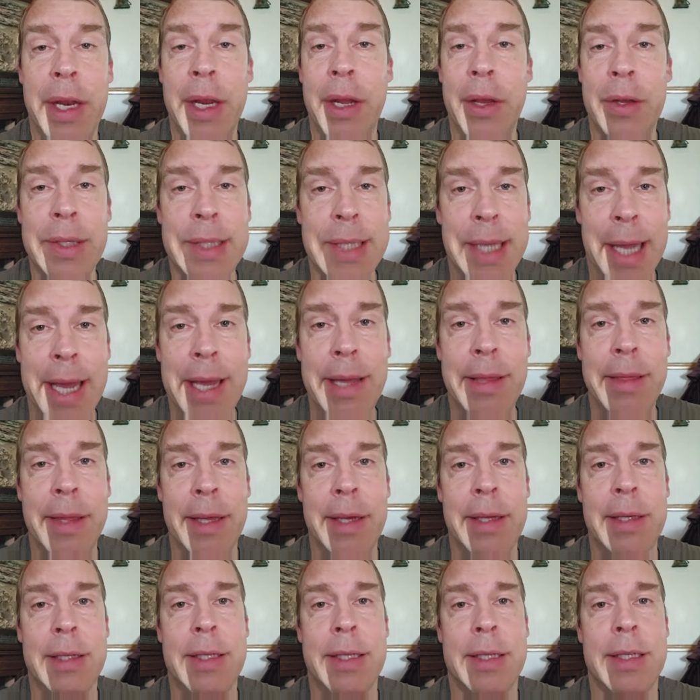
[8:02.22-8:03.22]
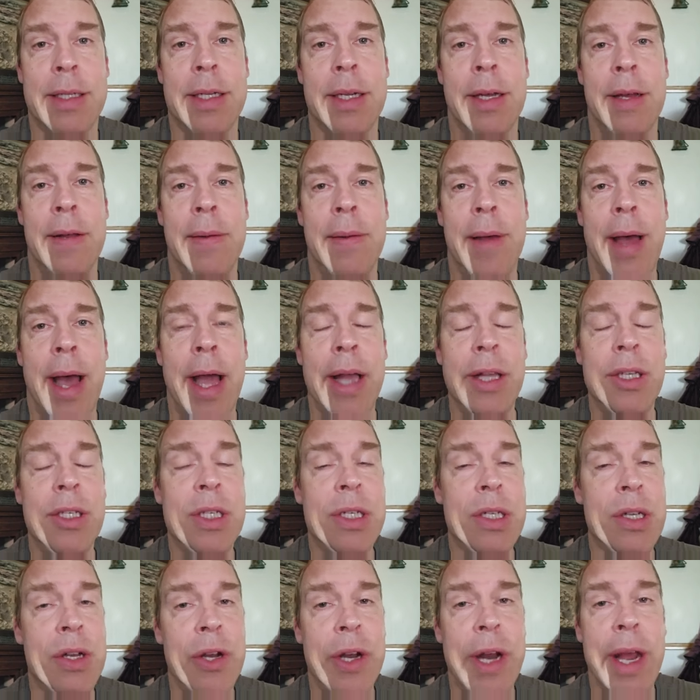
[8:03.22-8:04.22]
videos like this. I
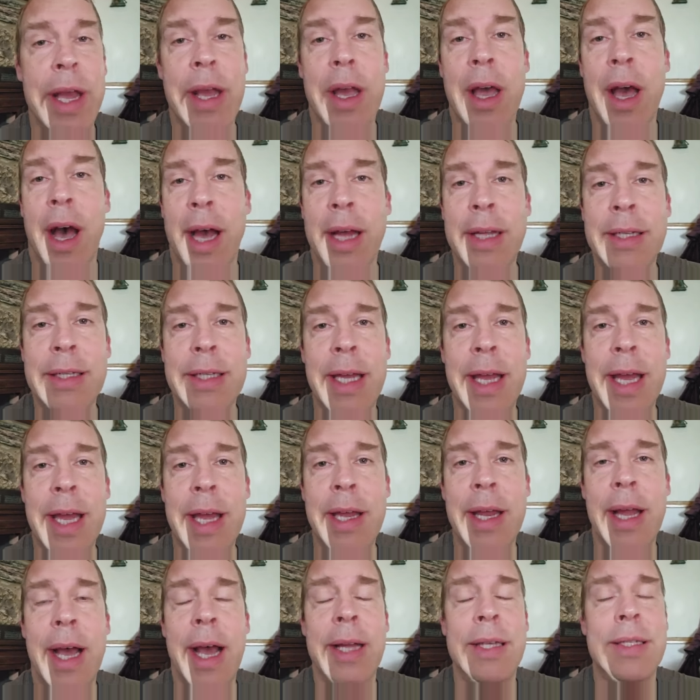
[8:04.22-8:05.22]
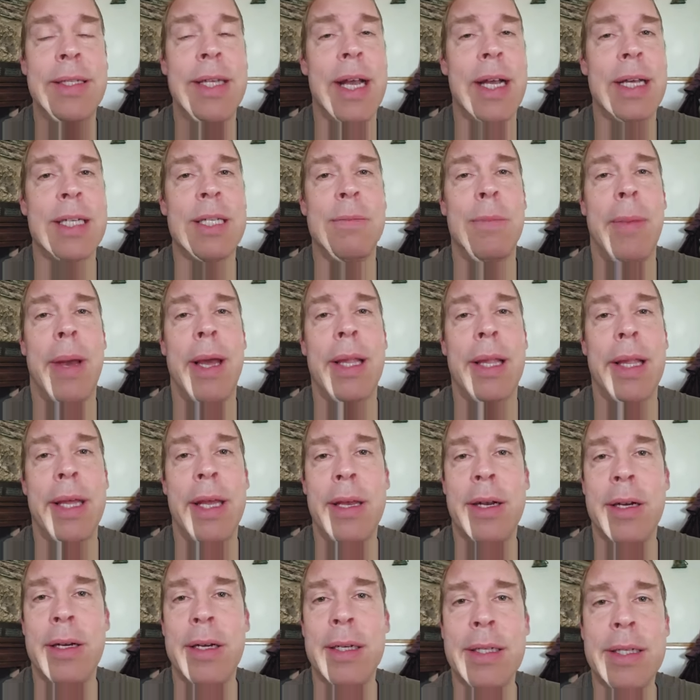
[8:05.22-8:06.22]
just create content, I text my
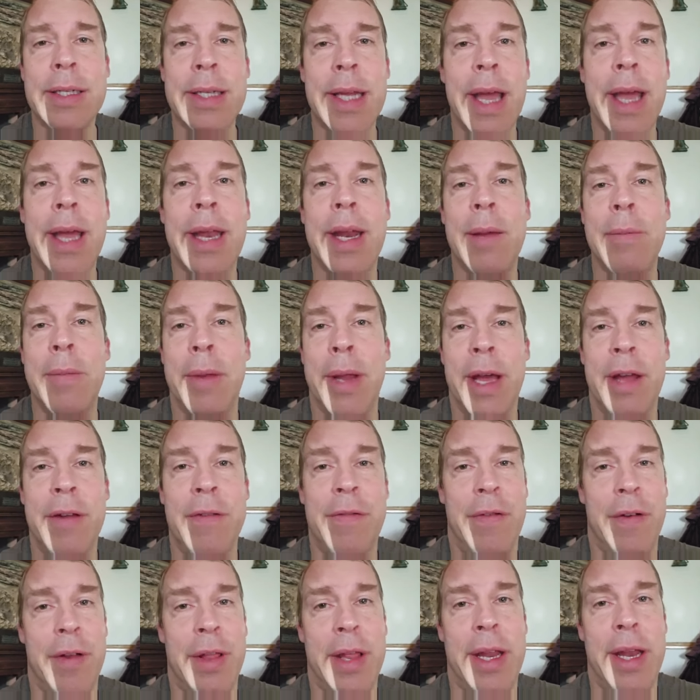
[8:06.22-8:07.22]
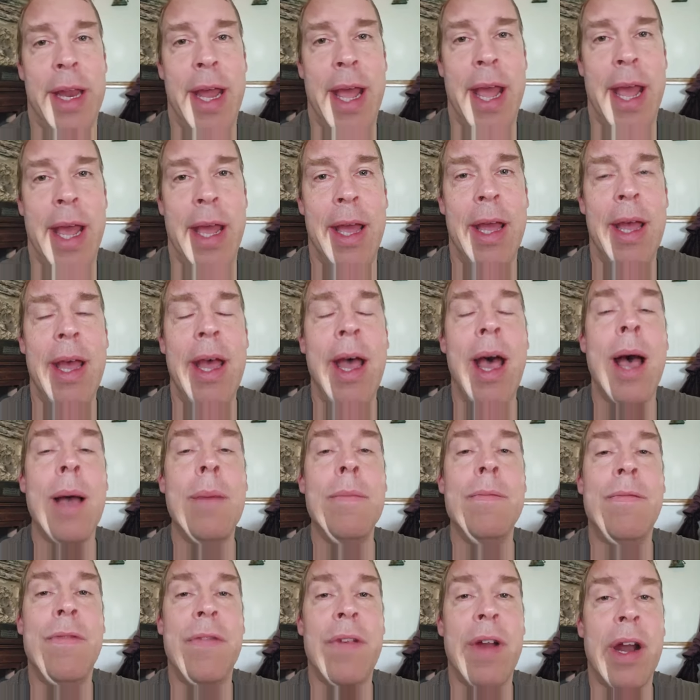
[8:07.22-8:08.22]
leaders, and I'm done for the day.
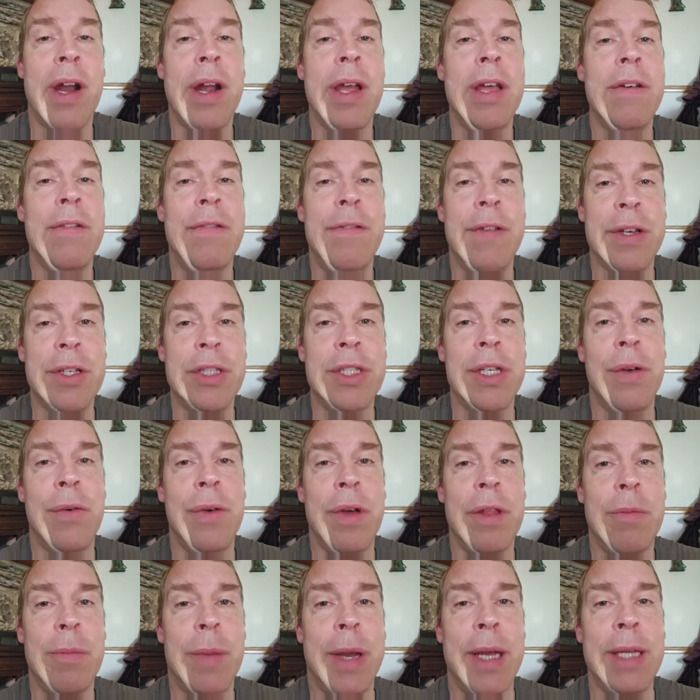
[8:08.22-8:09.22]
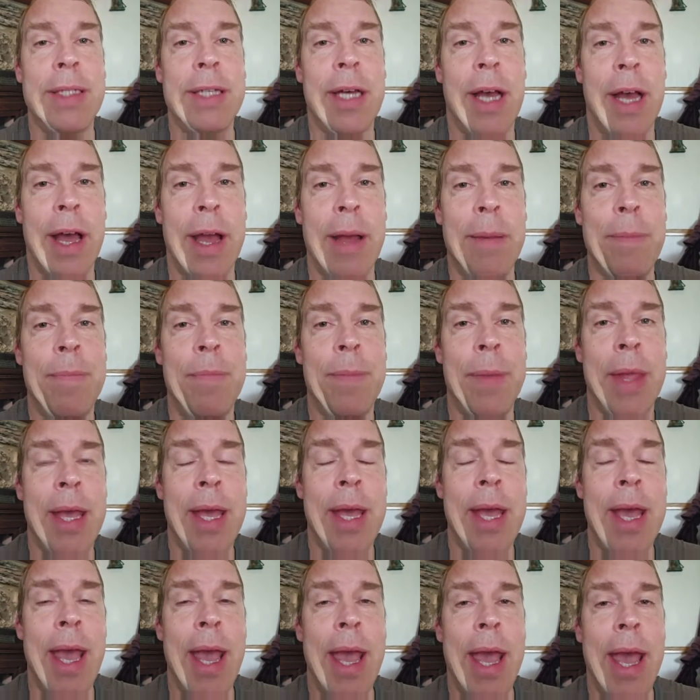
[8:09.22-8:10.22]
I'm very efficient with my time.
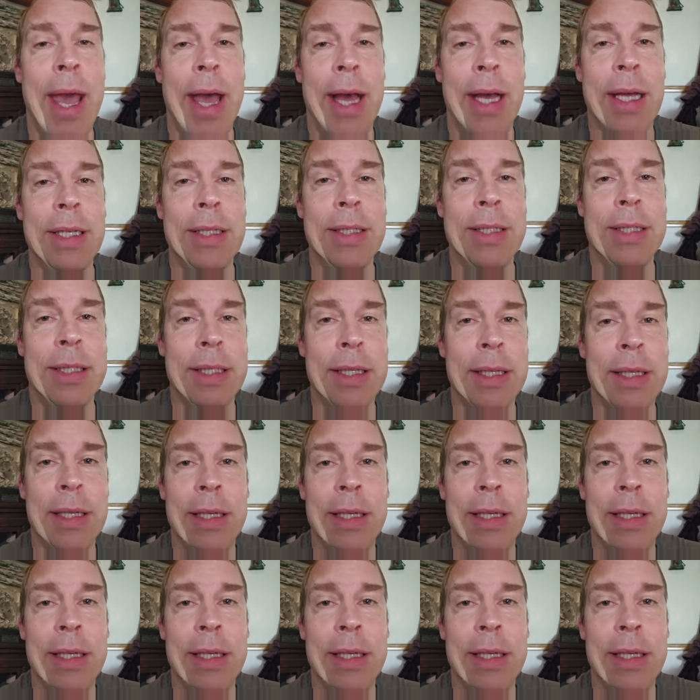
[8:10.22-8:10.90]
And